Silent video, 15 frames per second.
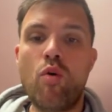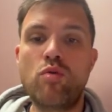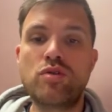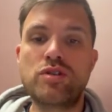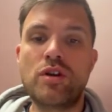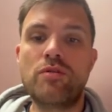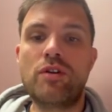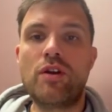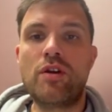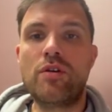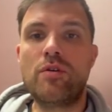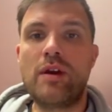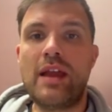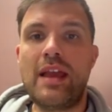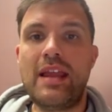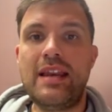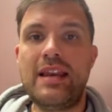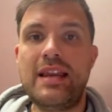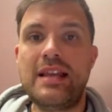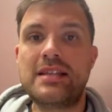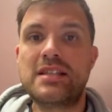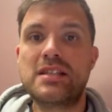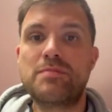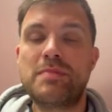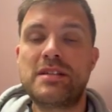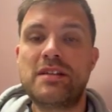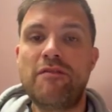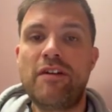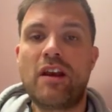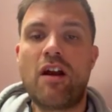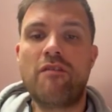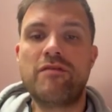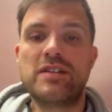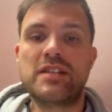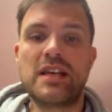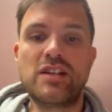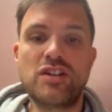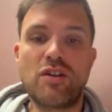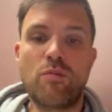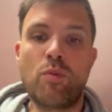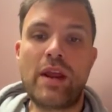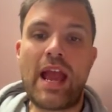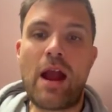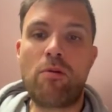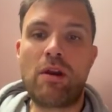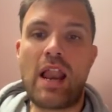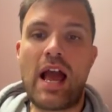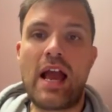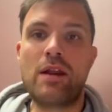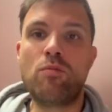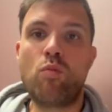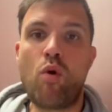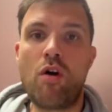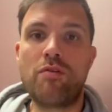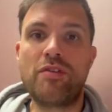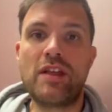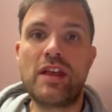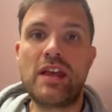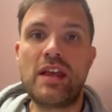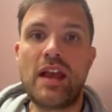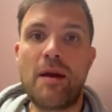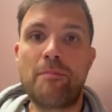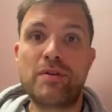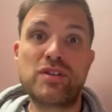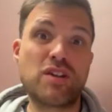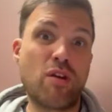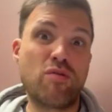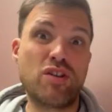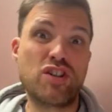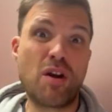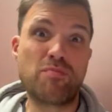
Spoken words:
also do in this specific conversation, we outline what the persona's